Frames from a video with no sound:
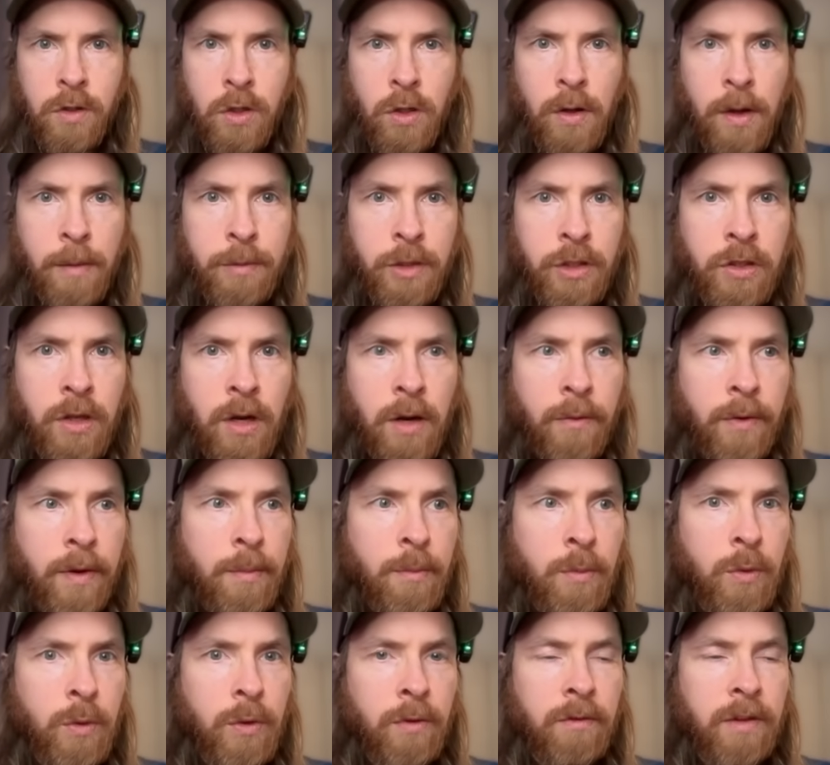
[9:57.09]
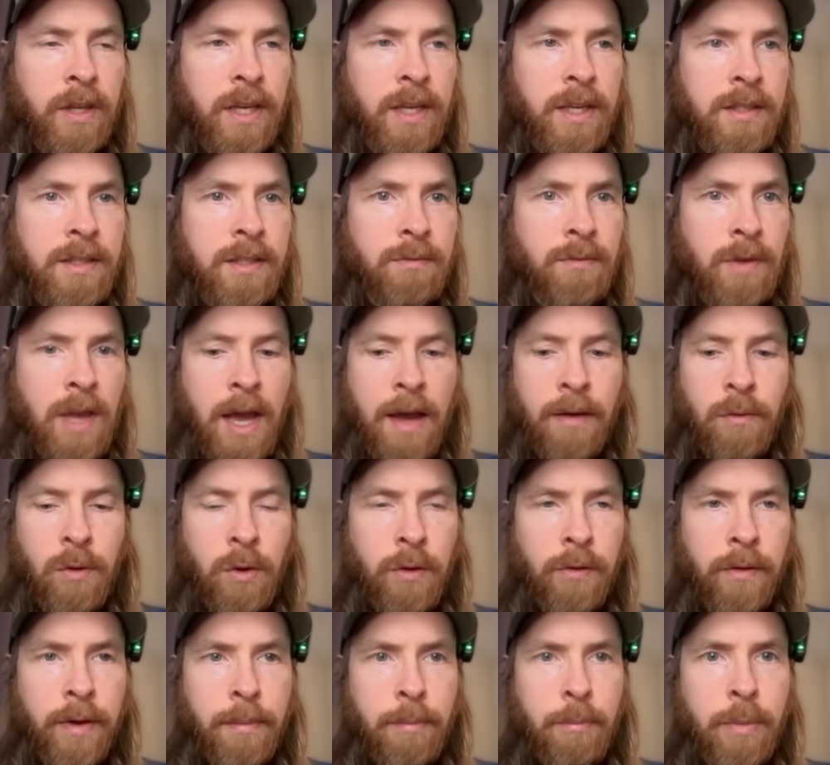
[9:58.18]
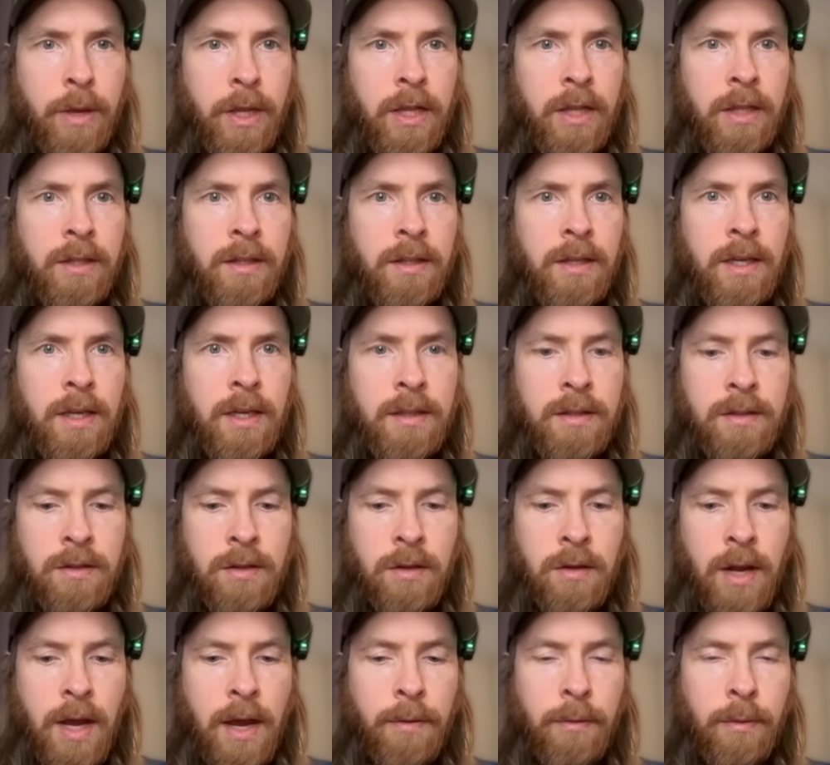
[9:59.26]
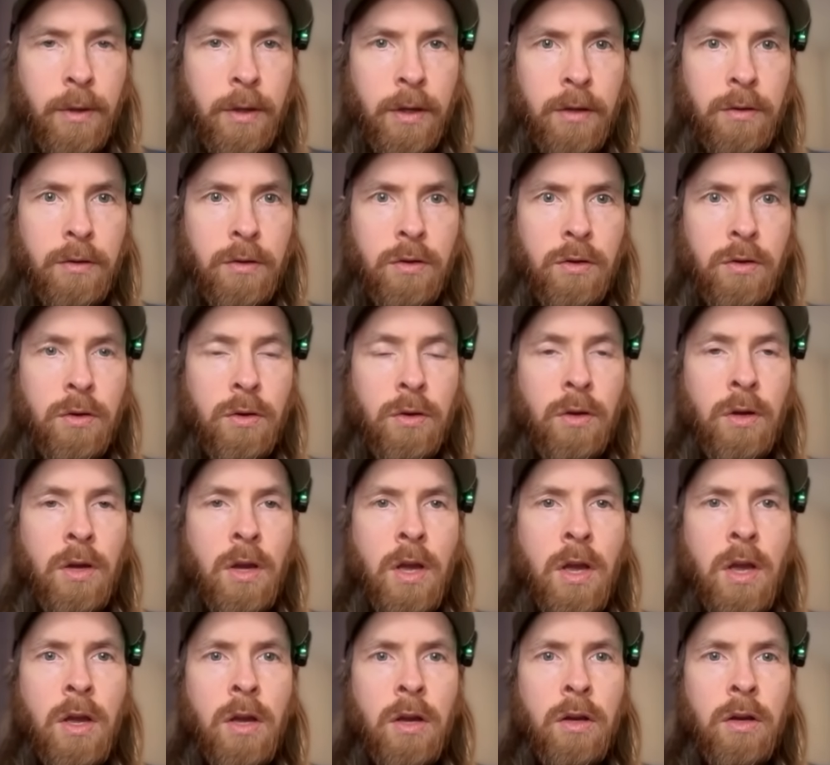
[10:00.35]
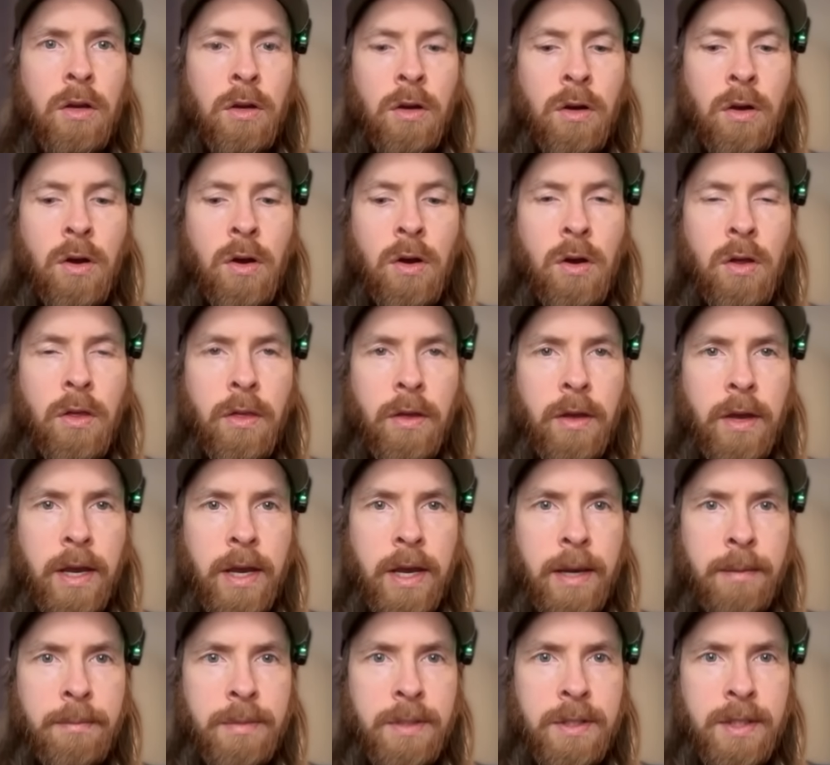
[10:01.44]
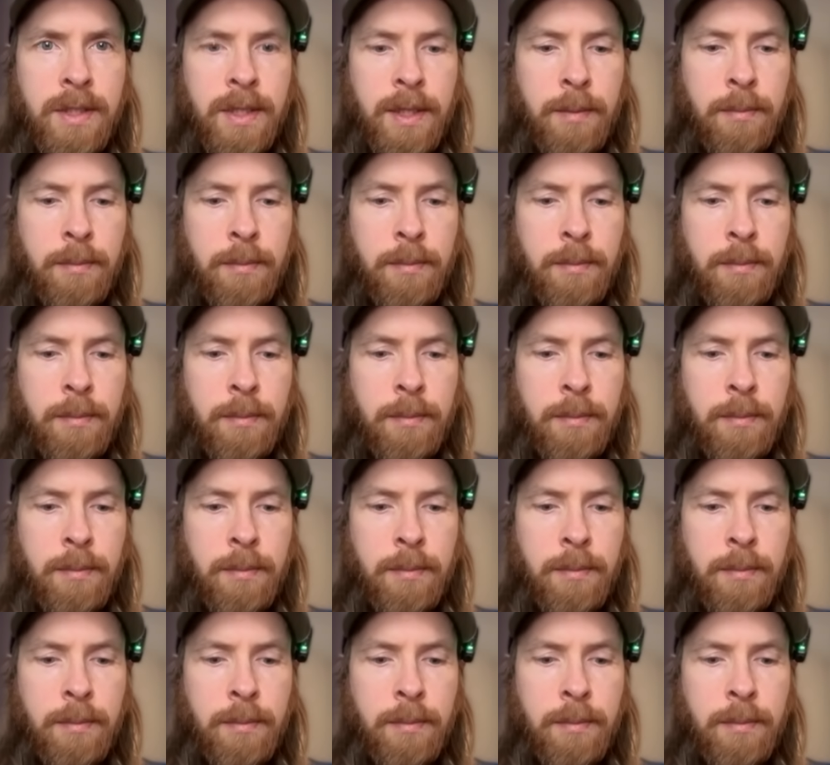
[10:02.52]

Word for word: So I'm just going to remove this. We have already built it. So now I'm going to do Claude M C